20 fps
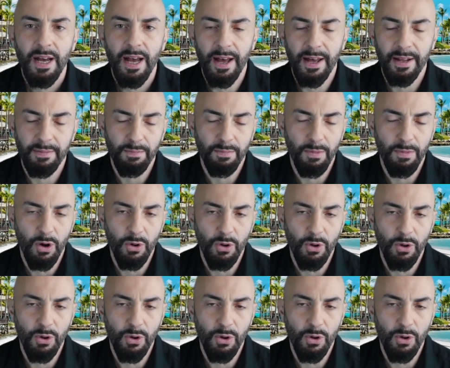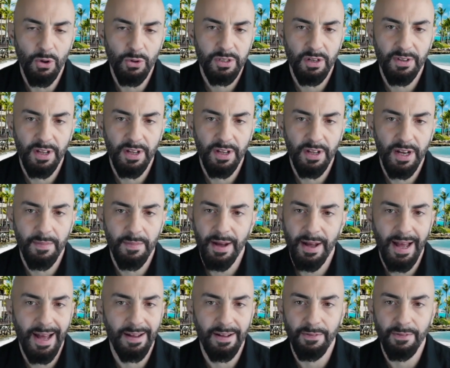and most of them
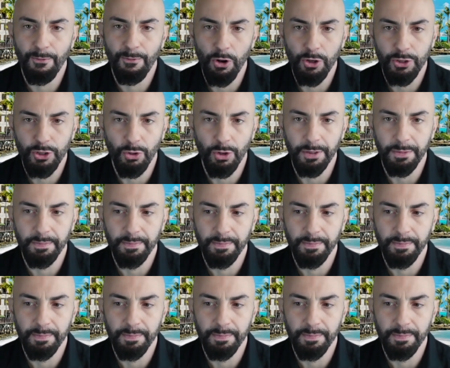fall short.